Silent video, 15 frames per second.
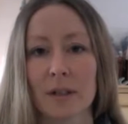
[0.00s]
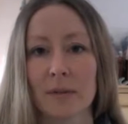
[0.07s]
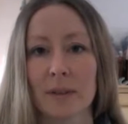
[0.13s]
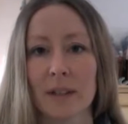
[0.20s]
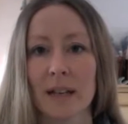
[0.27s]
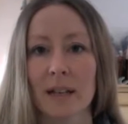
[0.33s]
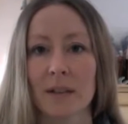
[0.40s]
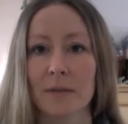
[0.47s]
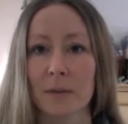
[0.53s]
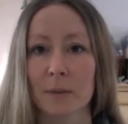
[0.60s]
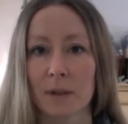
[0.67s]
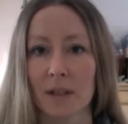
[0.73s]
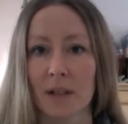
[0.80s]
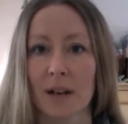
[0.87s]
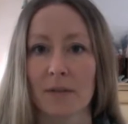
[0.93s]
for that, if you want
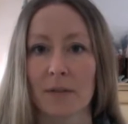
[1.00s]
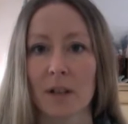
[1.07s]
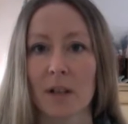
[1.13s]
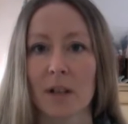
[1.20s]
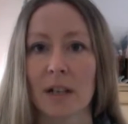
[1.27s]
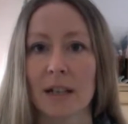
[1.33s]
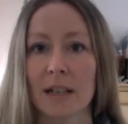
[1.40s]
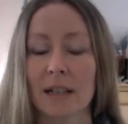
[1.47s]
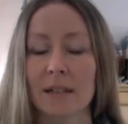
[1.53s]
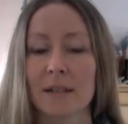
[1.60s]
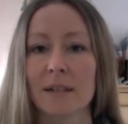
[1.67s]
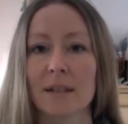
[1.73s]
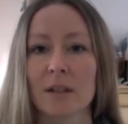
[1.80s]
to have a look, is